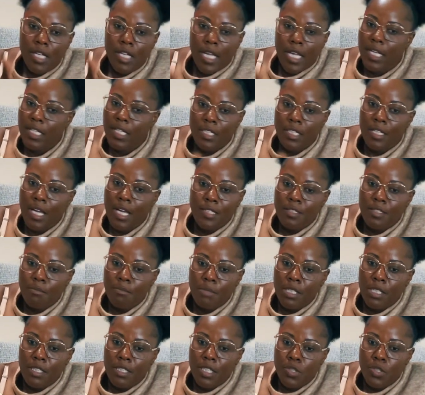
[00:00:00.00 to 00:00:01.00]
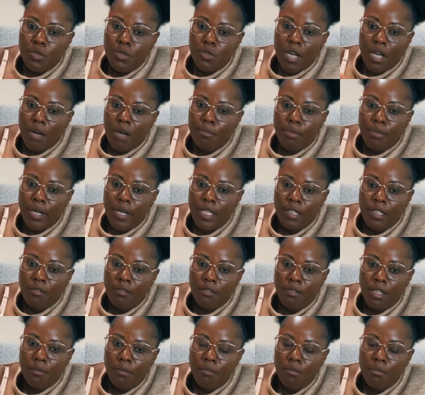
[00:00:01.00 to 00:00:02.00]
And it doesn't mean that you're not
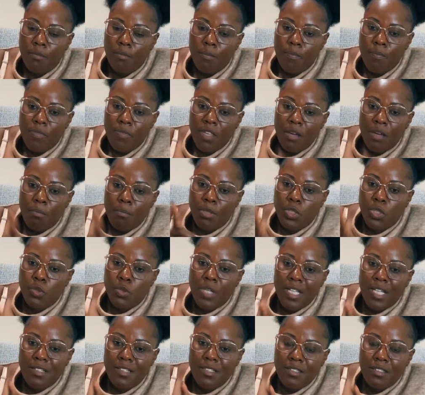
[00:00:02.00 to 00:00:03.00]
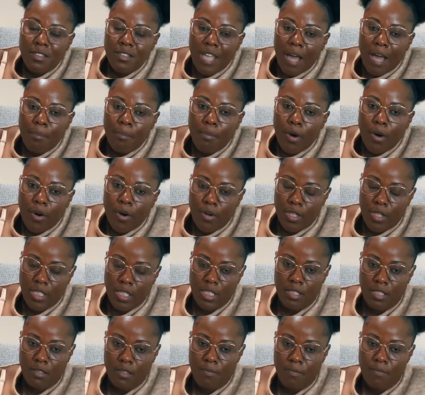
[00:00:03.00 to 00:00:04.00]
breaking them, but you can stop
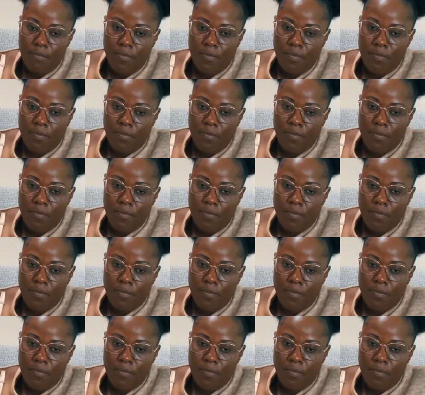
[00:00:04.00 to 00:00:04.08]
early.